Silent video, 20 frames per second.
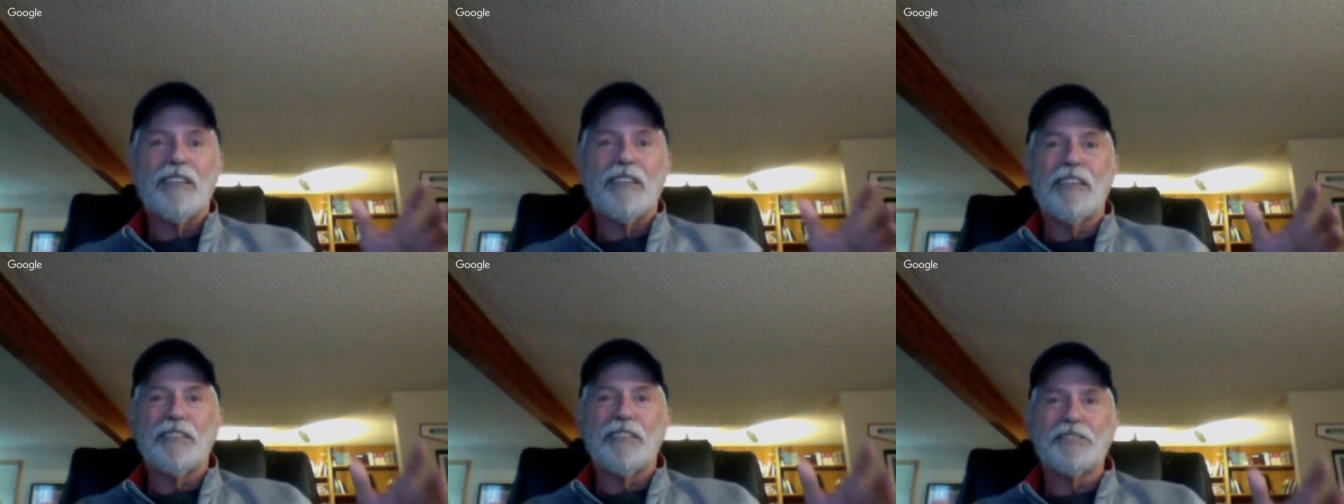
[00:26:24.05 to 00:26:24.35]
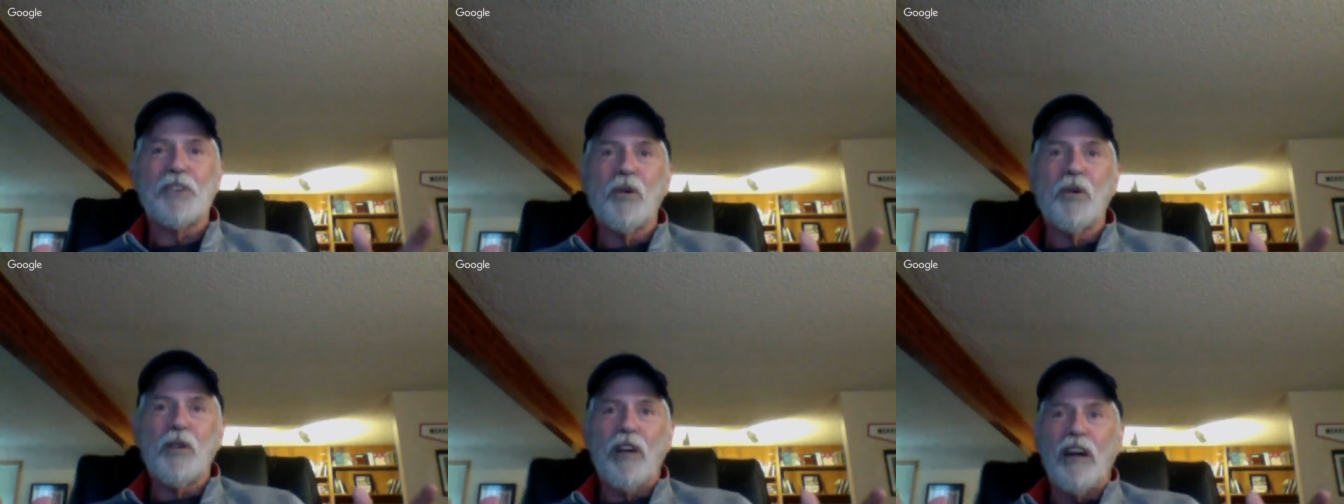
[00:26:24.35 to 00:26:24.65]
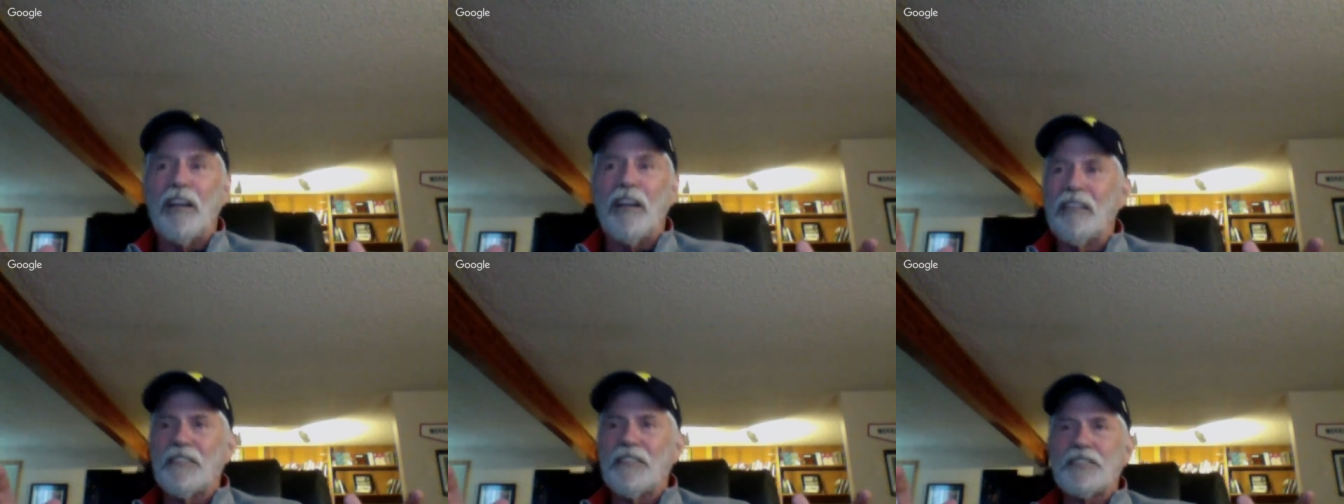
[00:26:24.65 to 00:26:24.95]

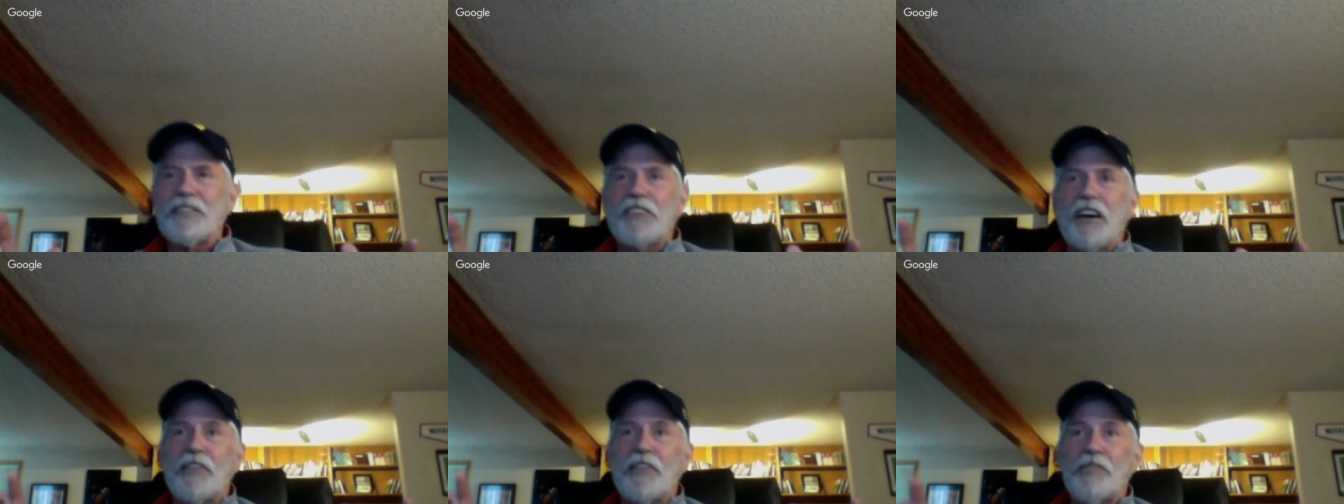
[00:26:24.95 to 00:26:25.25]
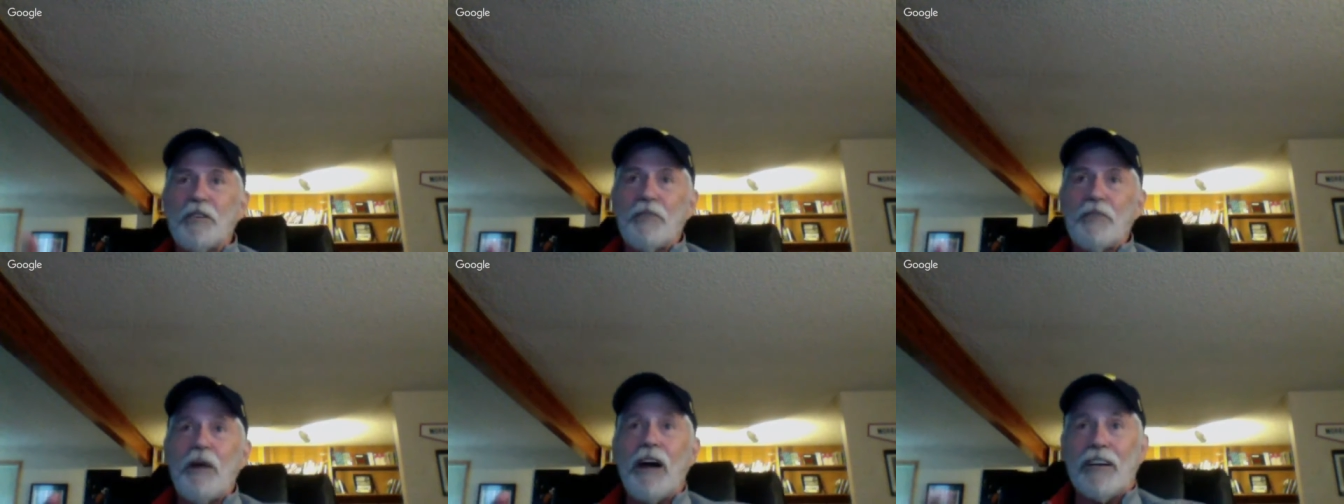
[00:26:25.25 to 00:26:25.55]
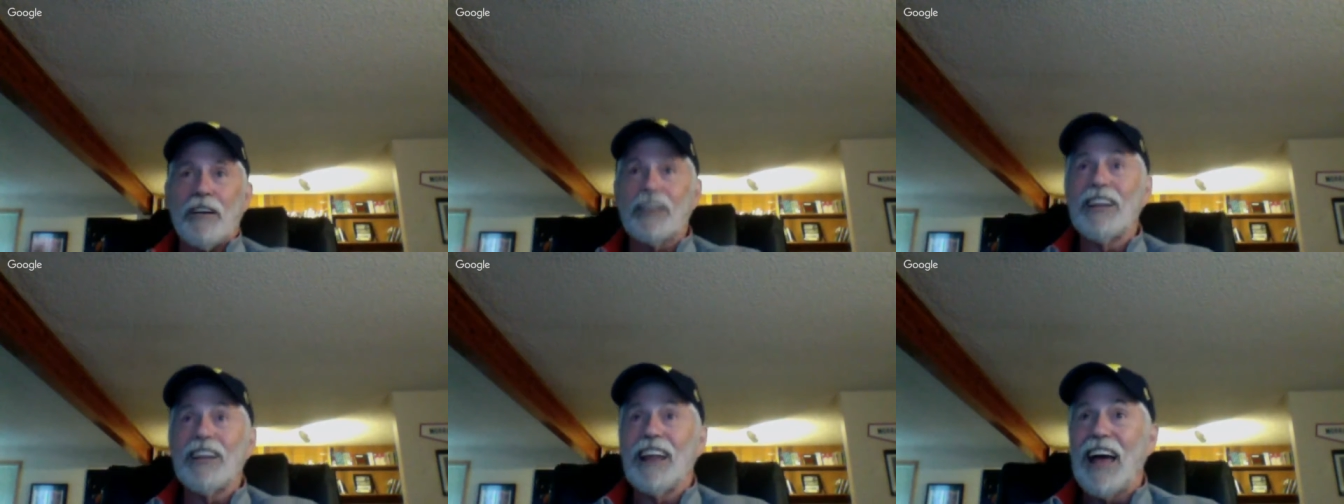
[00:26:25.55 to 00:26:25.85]
this country
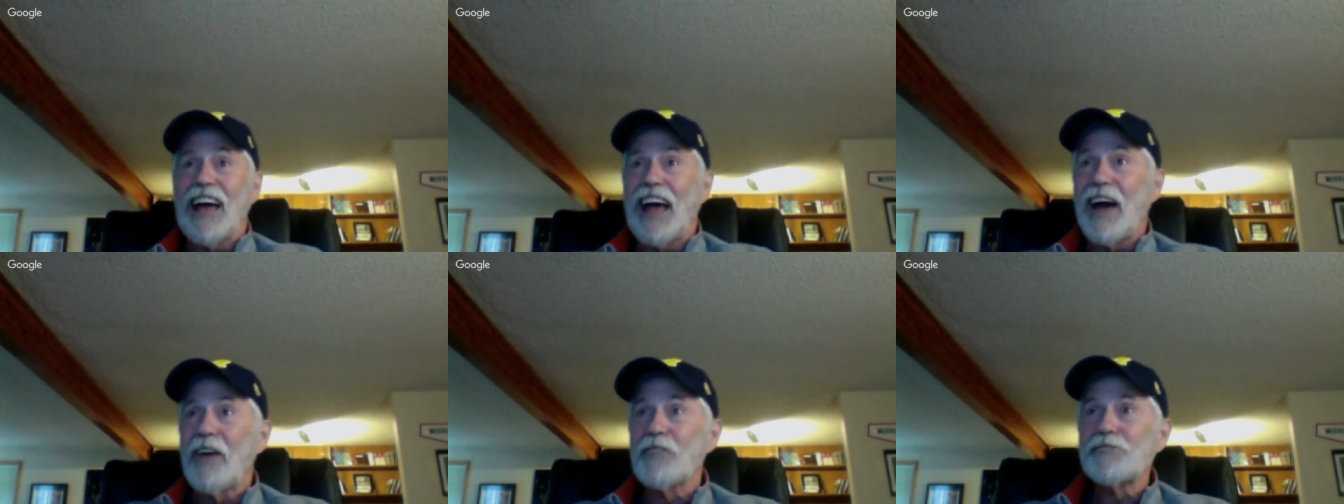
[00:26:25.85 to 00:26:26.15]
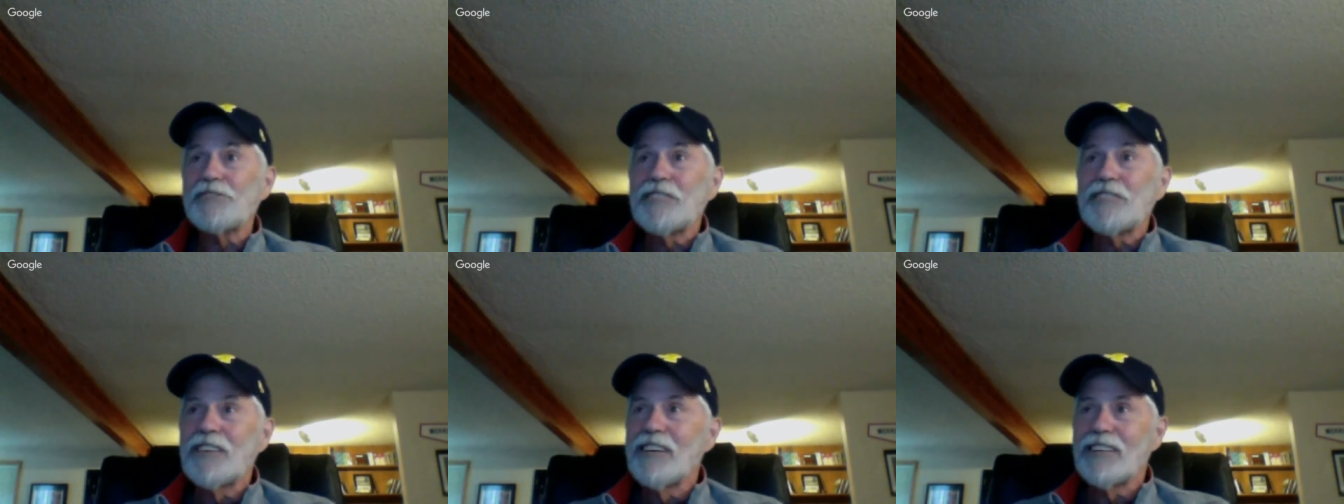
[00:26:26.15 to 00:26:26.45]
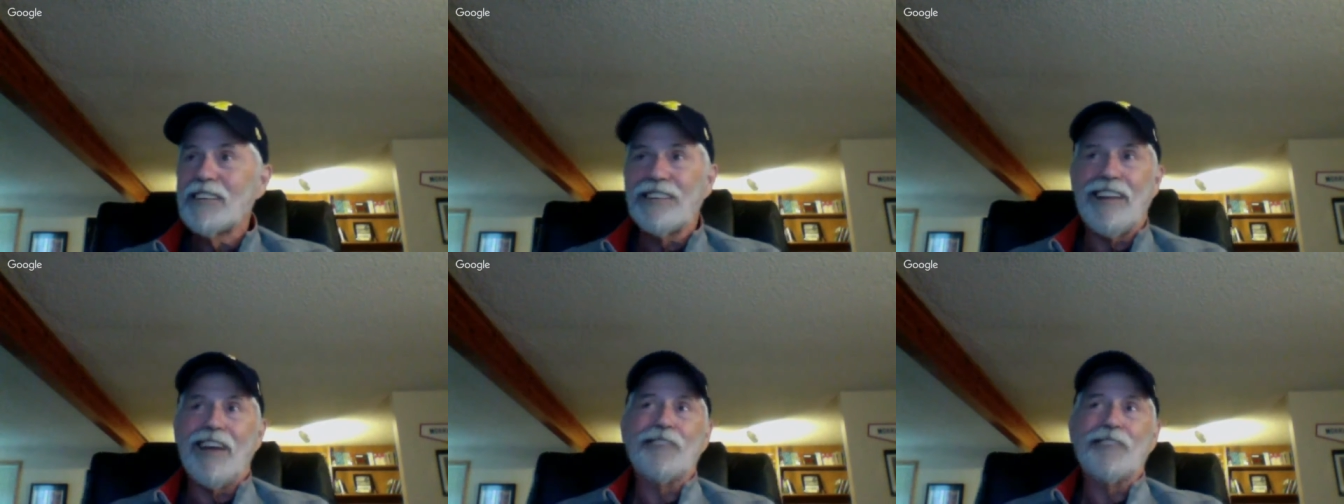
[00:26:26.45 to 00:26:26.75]
about clowns.
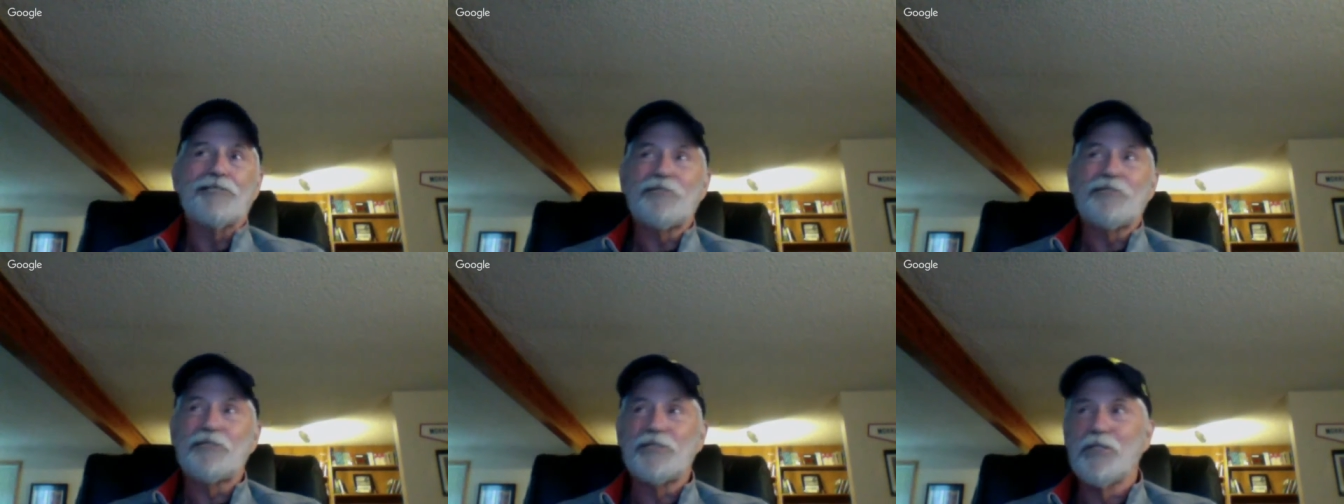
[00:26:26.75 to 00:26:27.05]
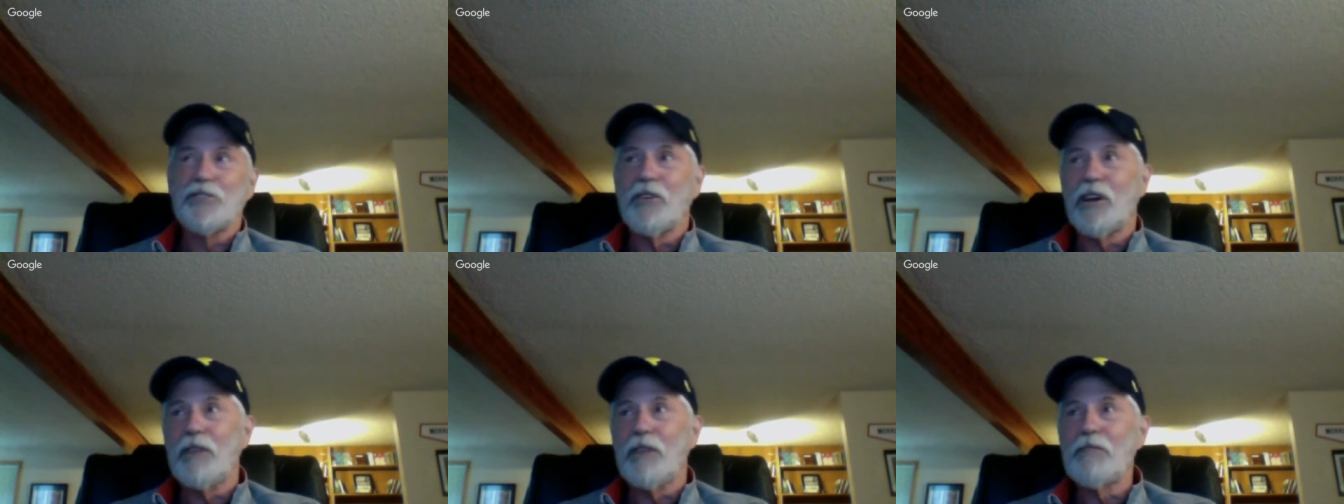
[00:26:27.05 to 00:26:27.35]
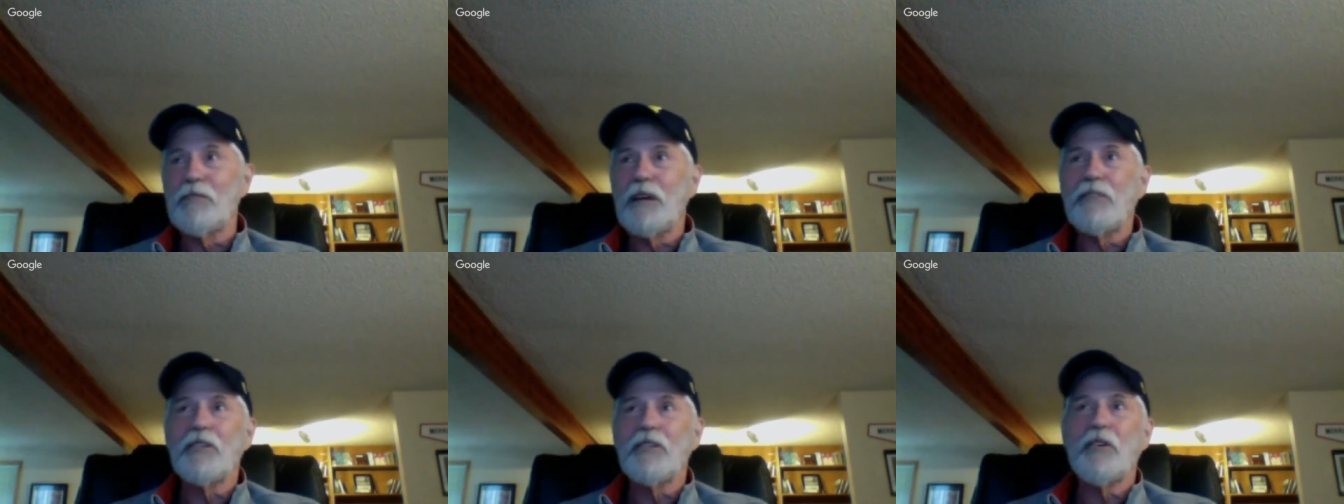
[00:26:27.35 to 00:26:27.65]
Clowns are showing
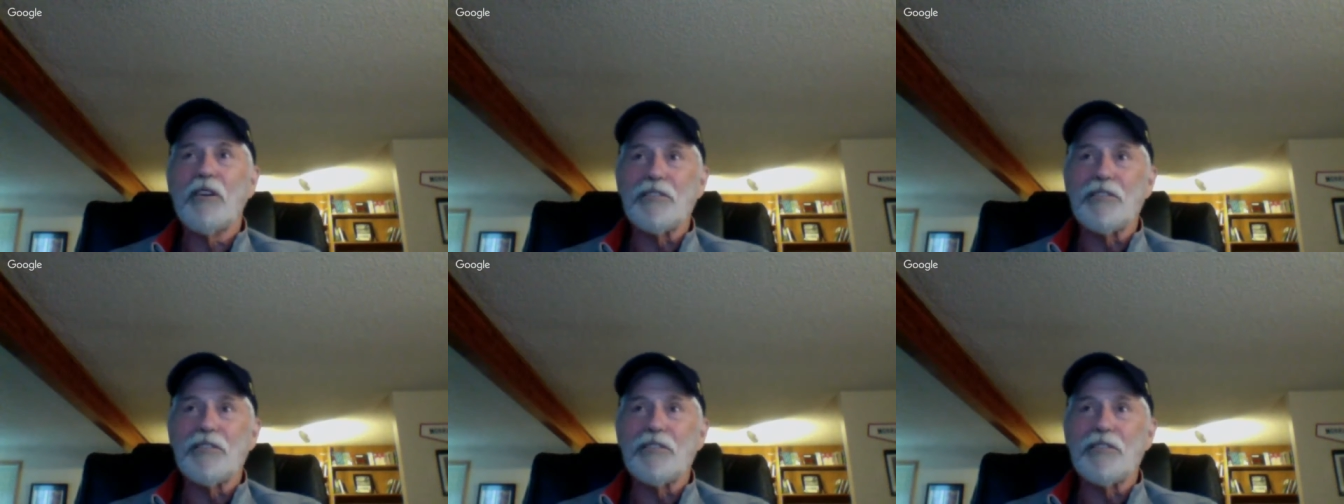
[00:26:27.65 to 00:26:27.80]
up everywhere and